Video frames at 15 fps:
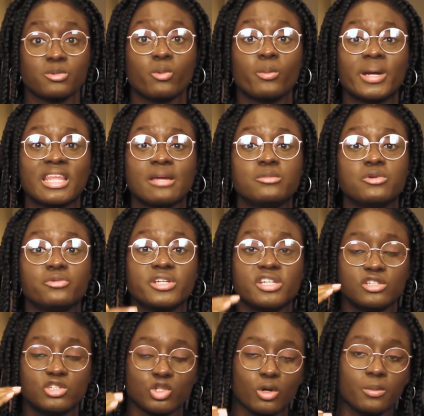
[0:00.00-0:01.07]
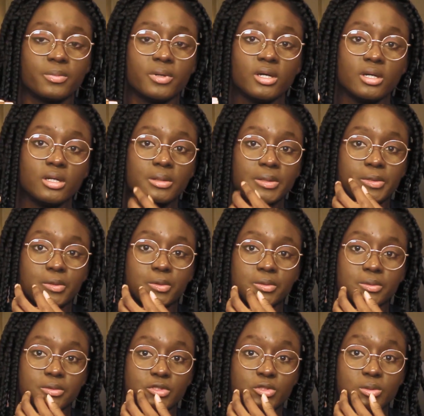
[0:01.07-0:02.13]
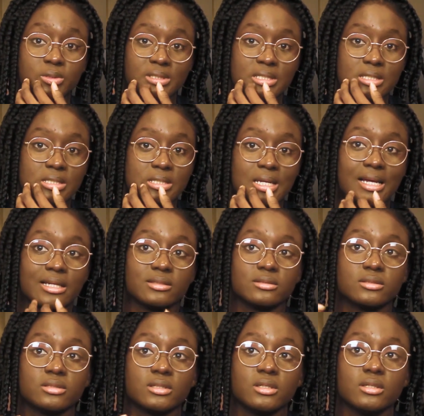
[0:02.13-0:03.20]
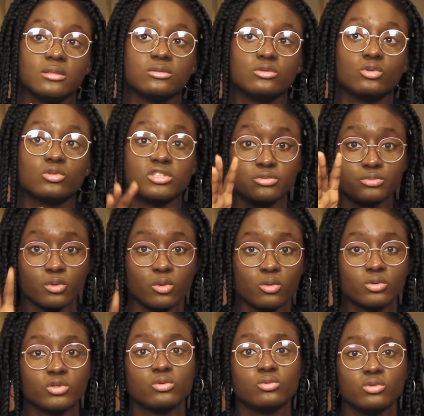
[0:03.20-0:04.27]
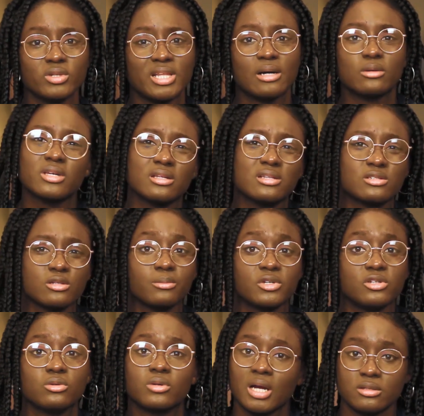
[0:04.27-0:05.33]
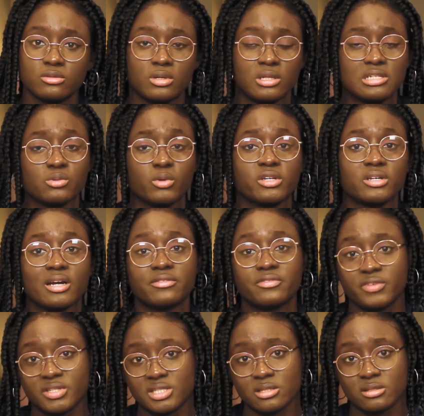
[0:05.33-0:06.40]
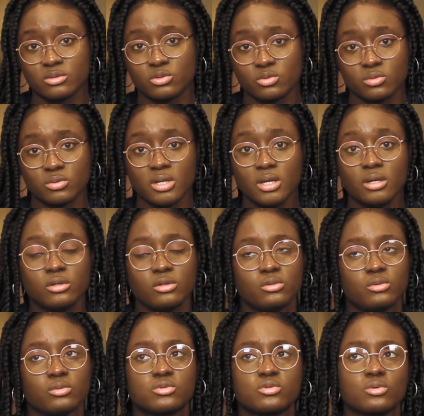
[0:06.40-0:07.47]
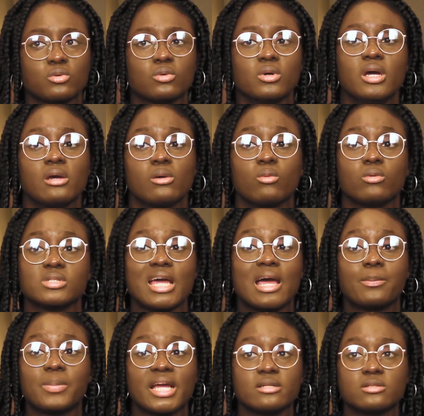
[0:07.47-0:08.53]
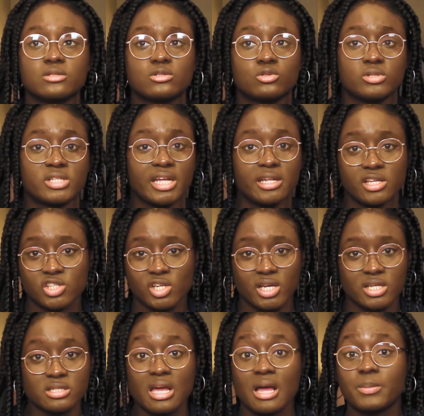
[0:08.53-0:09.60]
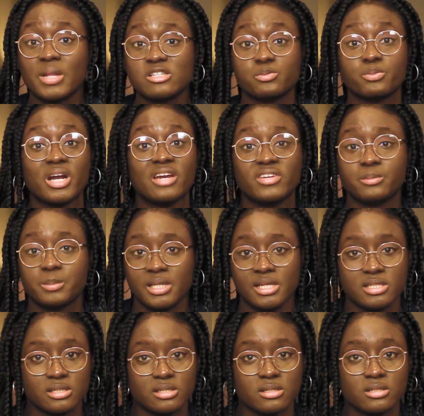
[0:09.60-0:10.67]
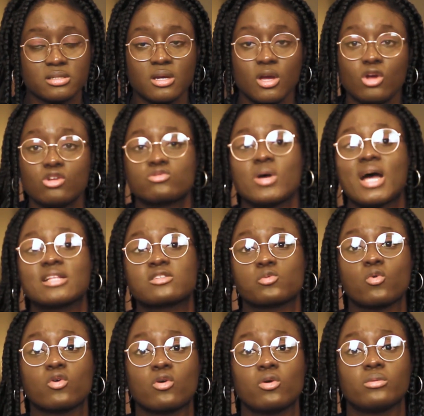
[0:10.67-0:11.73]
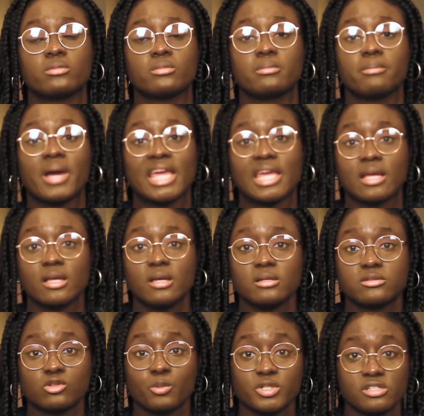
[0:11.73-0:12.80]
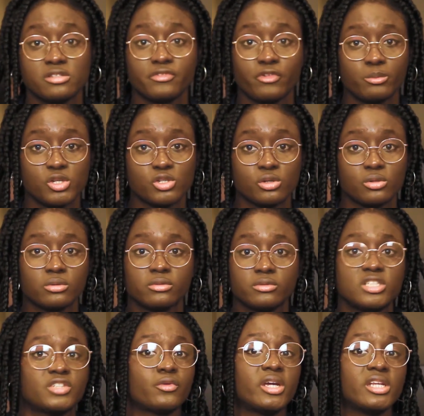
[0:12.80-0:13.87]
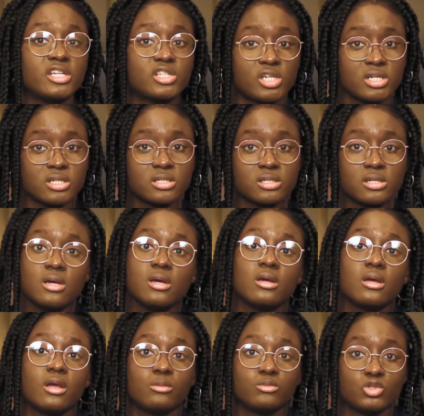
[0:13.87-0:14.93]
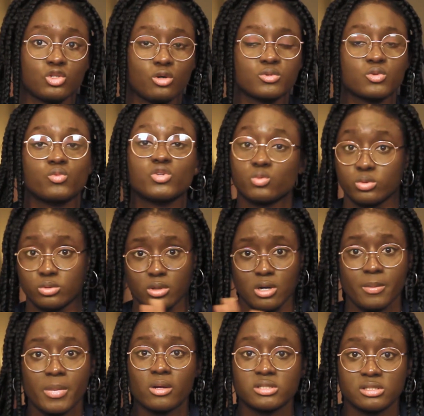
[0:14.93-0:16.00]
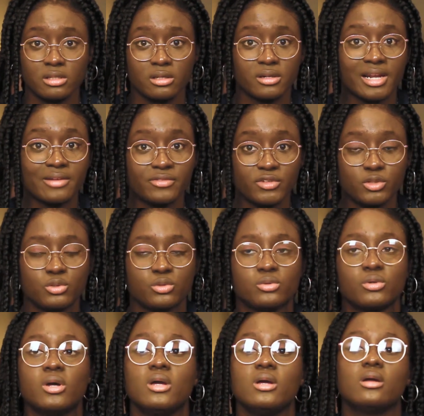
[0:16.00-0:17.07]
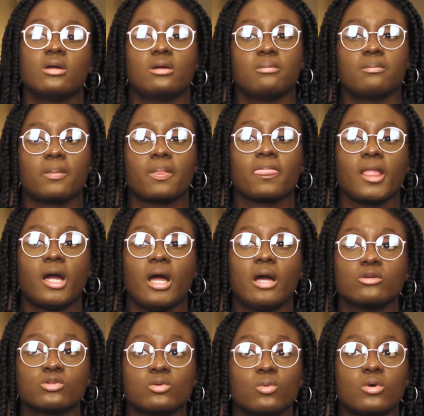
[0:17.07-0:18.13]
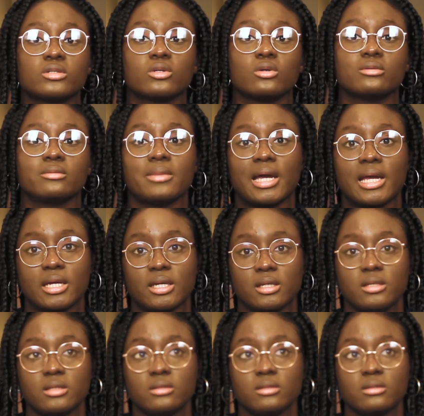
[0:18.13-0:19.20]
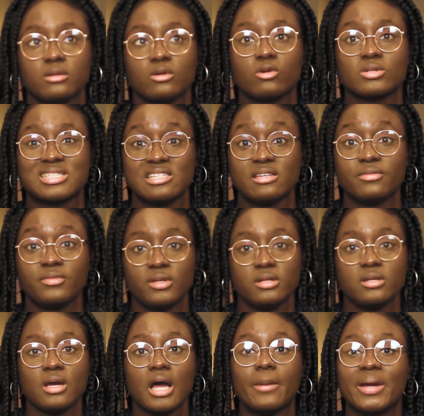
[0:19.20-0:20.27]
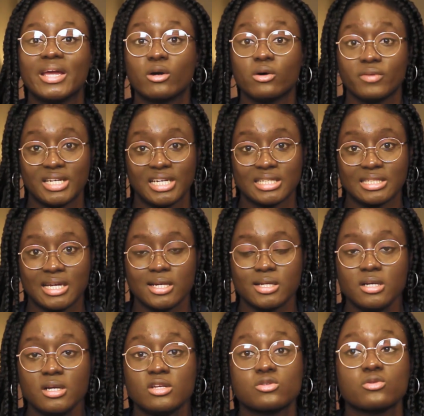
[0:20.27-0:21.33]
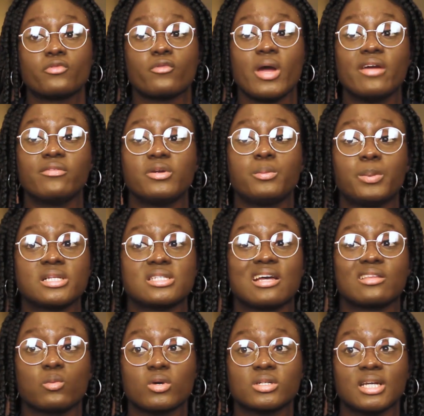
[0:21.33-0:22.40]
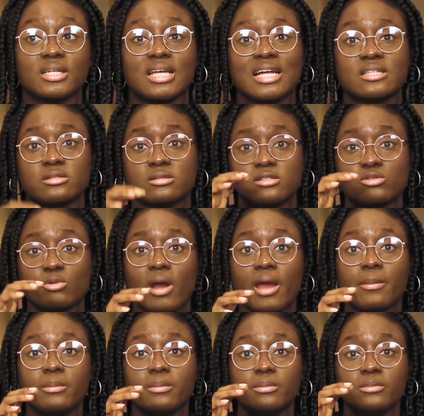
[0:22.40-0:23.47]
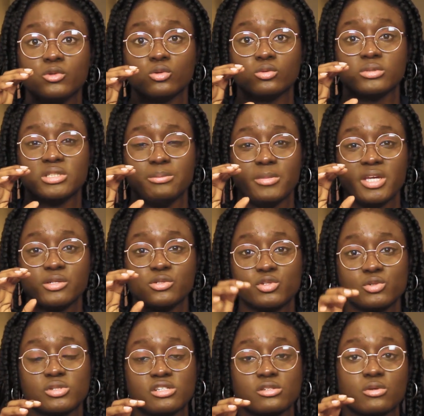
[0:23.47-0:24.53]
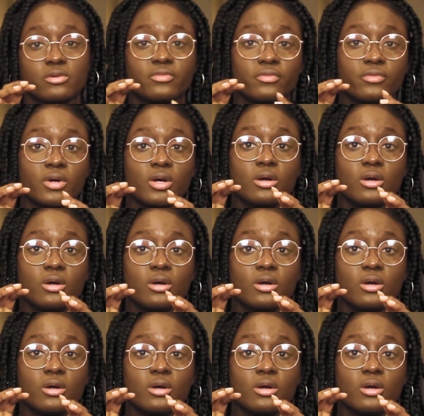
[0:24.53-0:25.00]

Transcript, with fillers: but by the time you read the job, you know, duties and you know the role, you know that okay, this is something you can do and this is what you can fit into. You know, so it was I applied to the NHS, I applied to private places, so I had to work on my supporting information, this for NHS um, jobs, which we'll talk about in another video. Um, I also worked on my CV and my cover letter. So for every place i worked at, I had to describe you know the main duties of